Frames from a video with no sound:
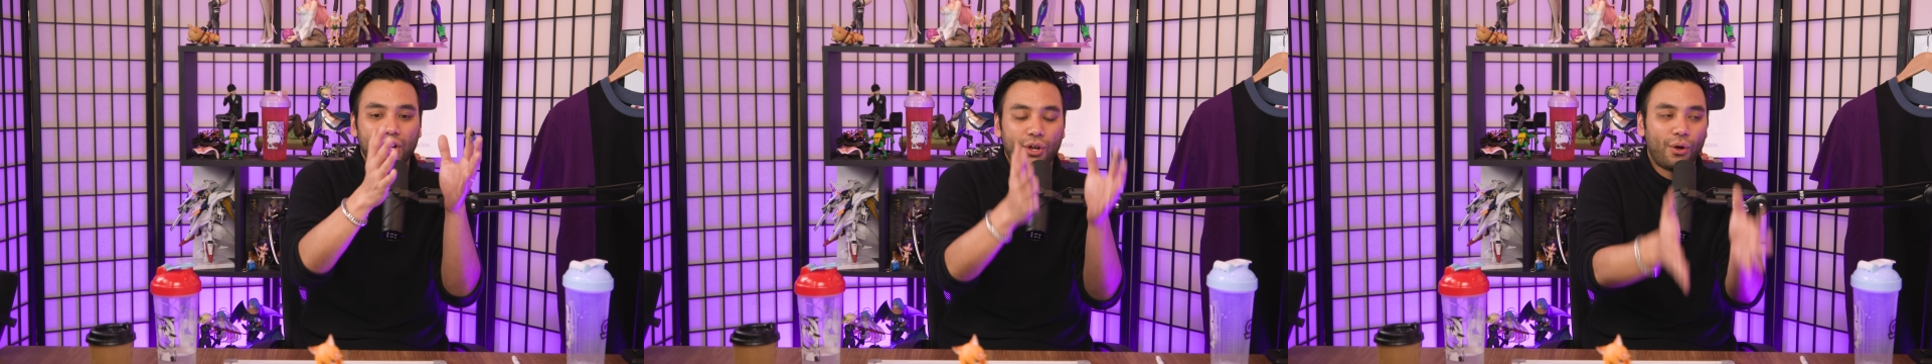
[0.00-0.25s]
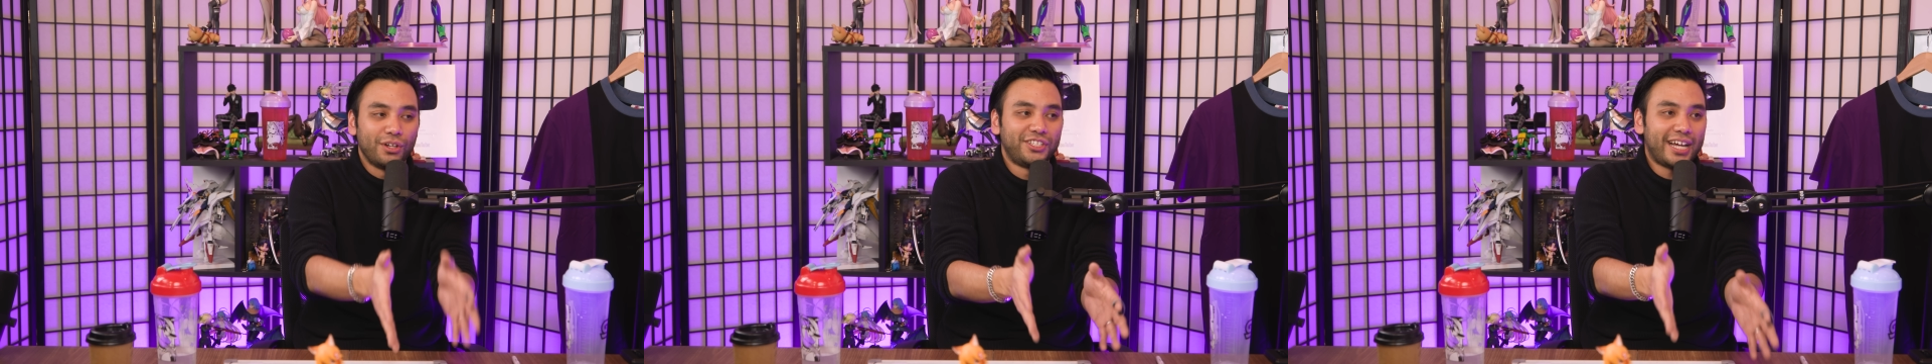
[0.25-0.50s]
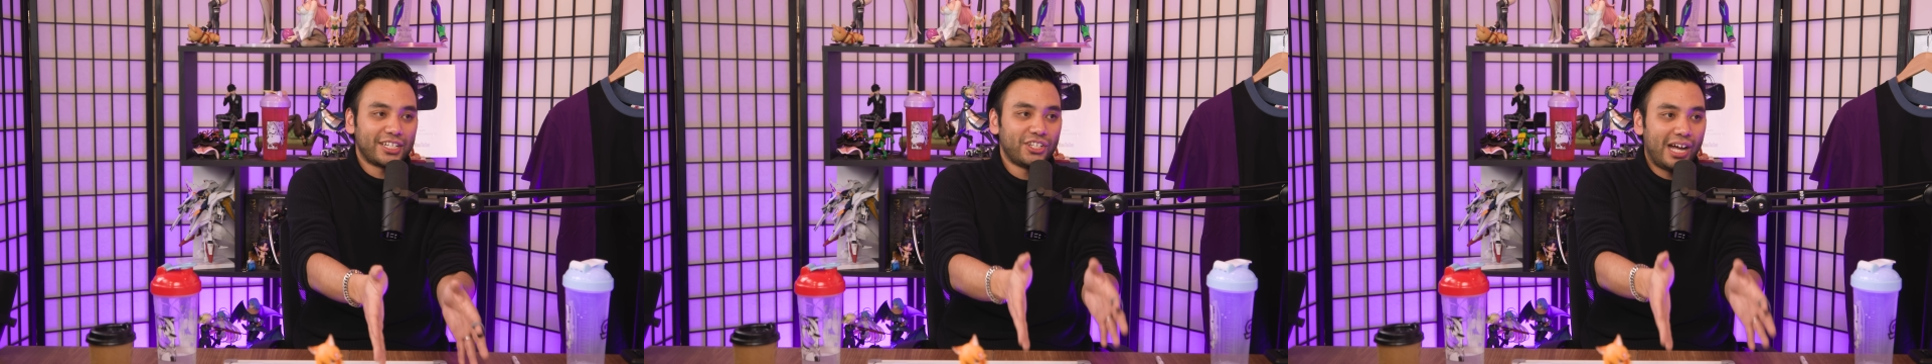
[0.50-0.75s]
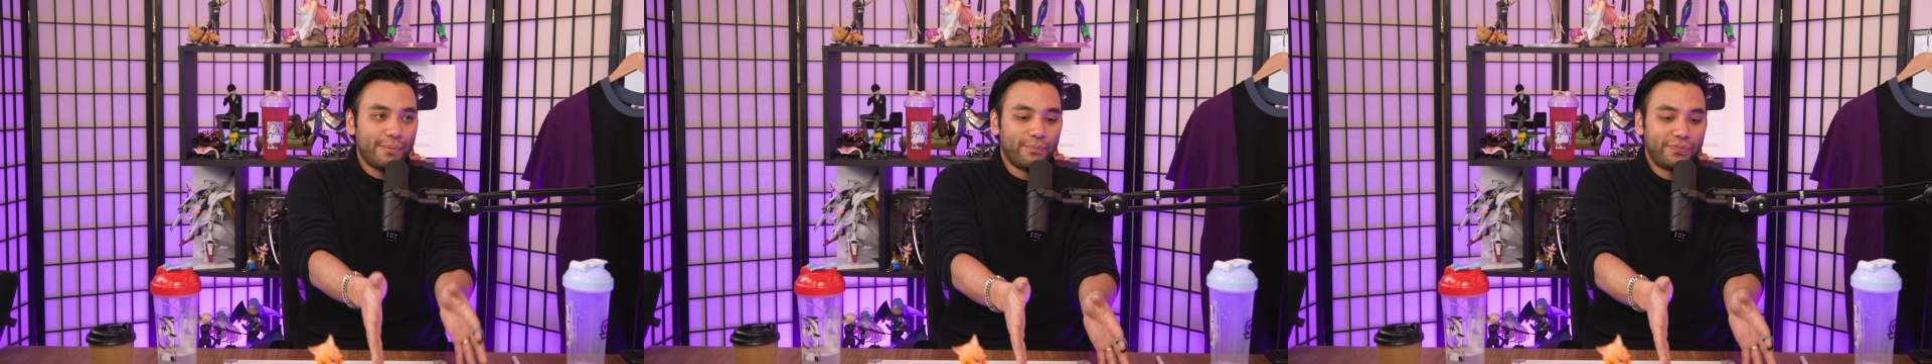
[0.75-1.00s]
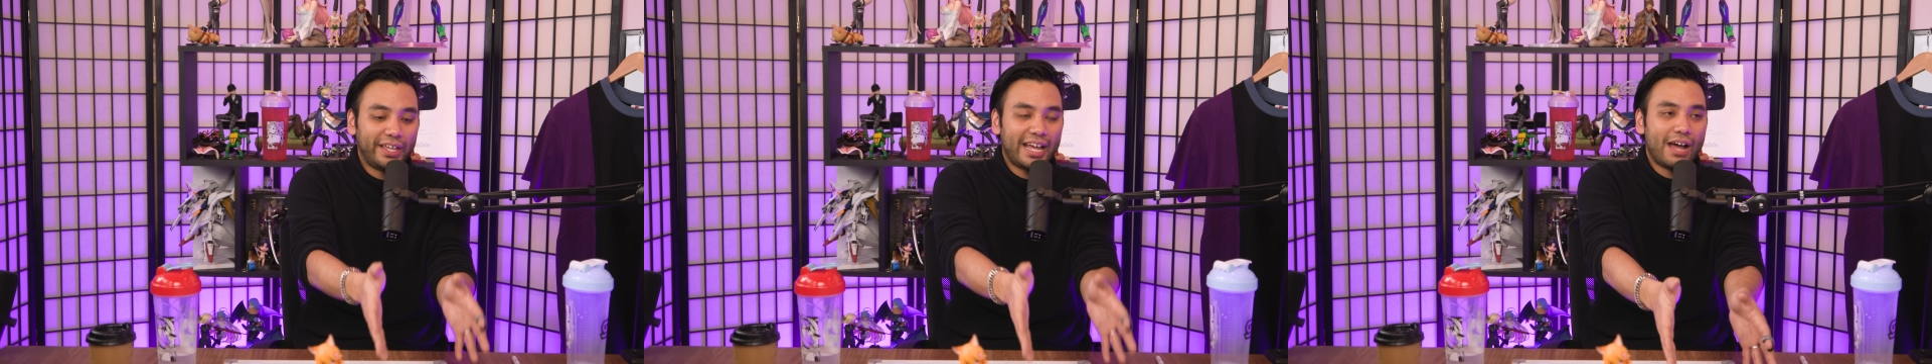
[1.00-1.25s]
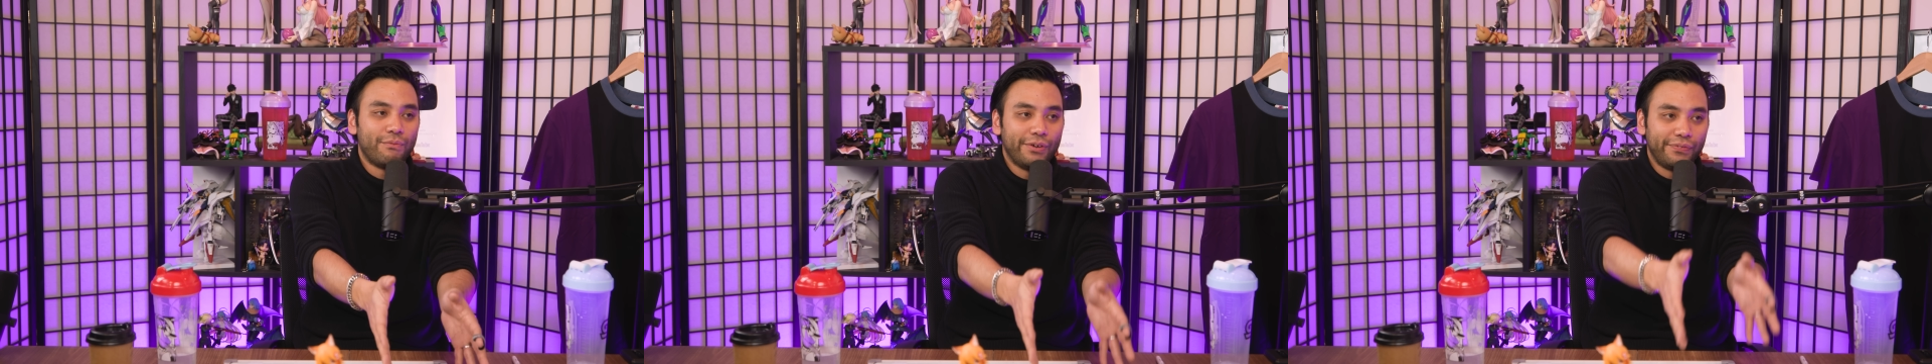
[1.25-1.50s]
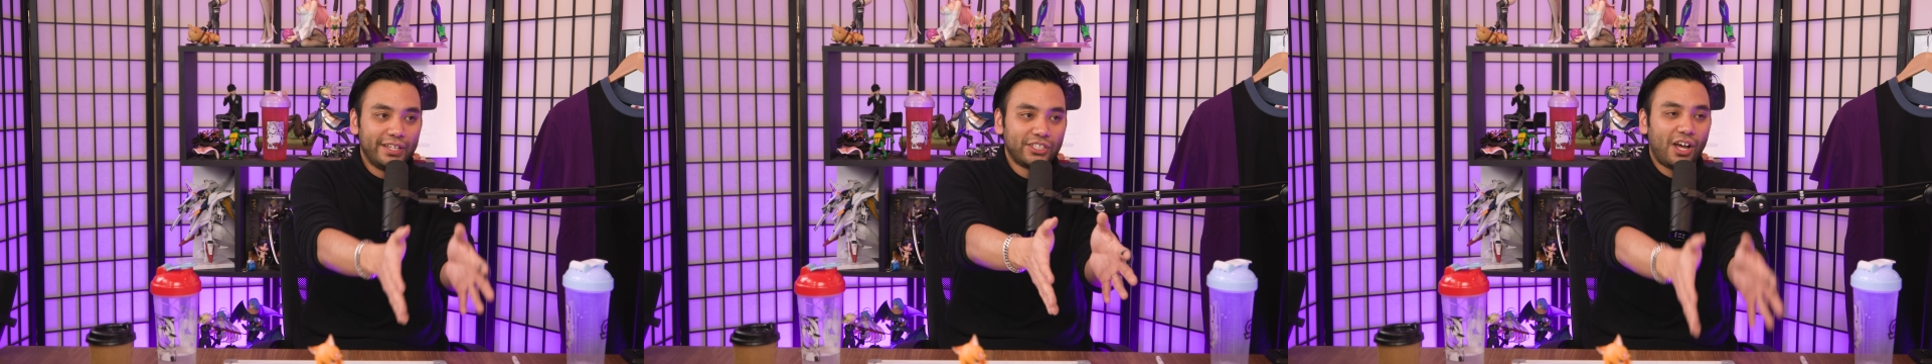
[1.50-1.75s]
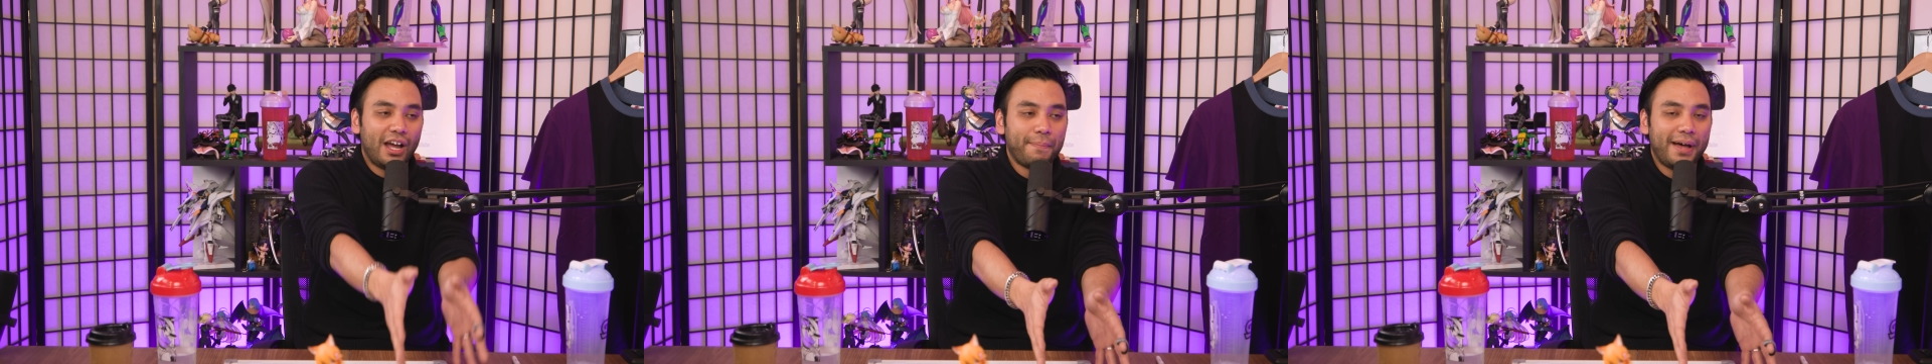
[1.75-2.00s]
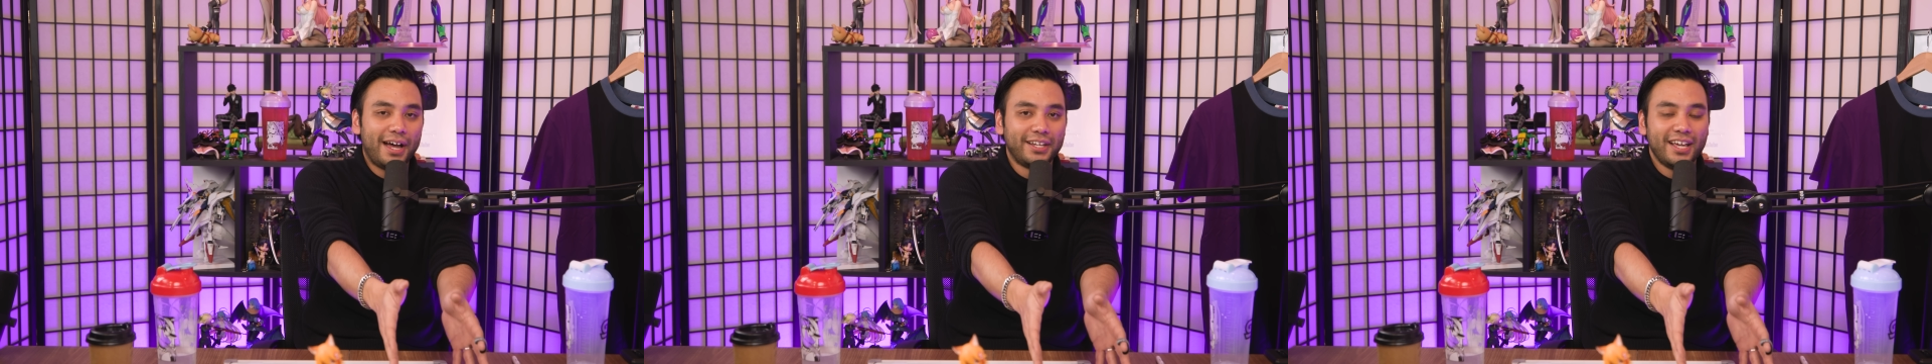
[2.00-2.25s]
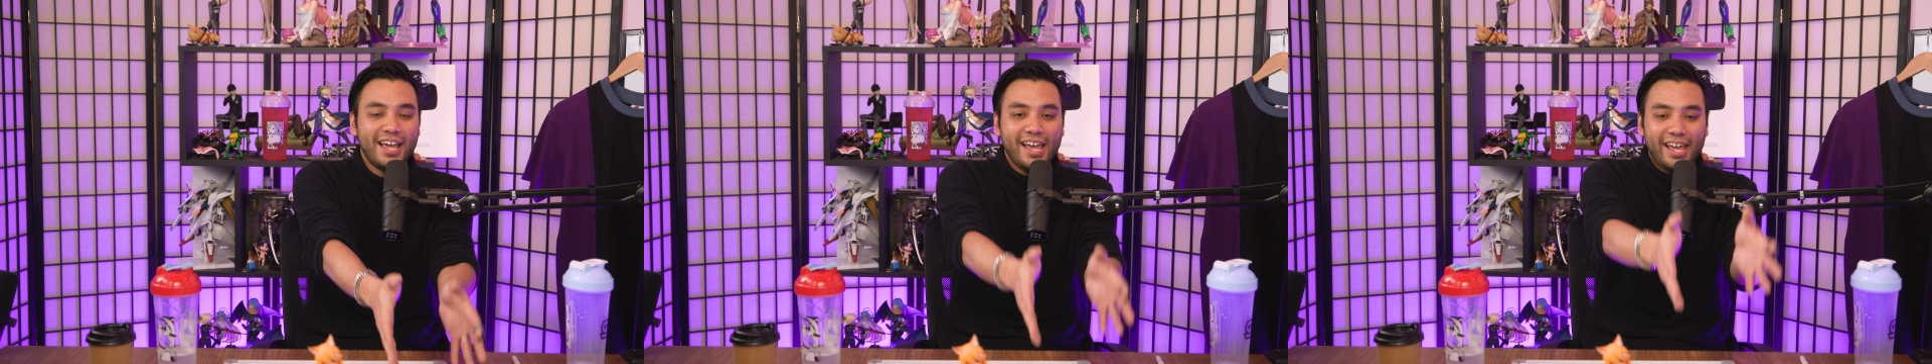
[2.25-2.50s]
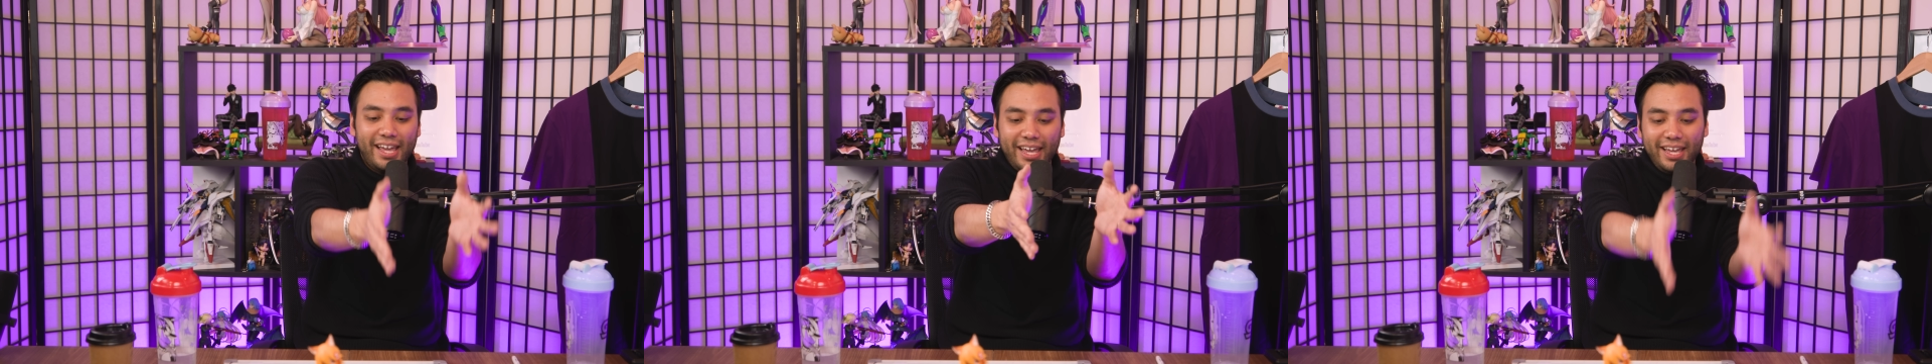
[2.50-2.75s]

contact time they have yeah. with this iPad yeah.